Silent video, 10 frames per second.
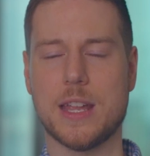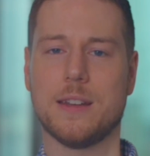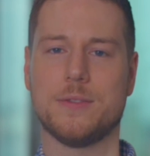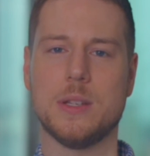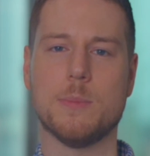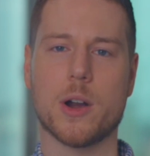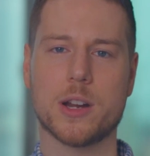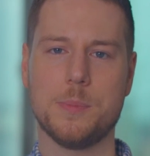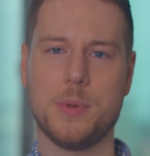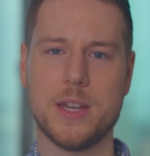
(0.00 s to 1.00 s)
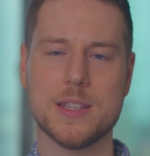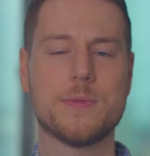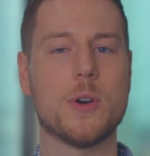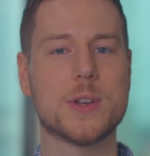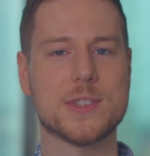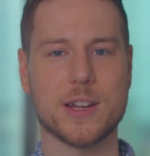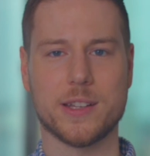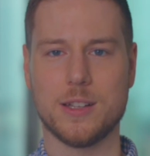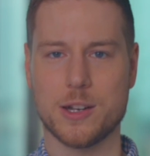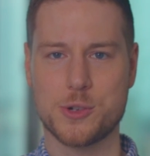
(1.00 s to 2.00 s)
NFT marketplace focused
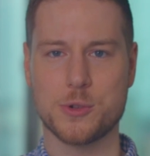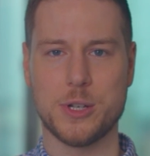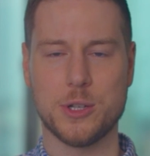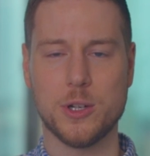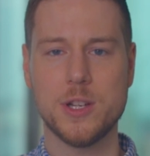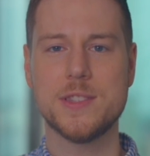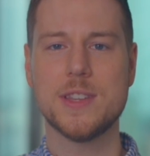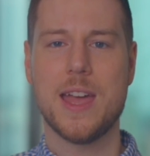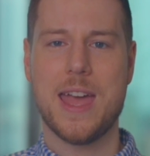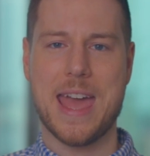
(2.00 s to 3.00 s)
on luxury goods,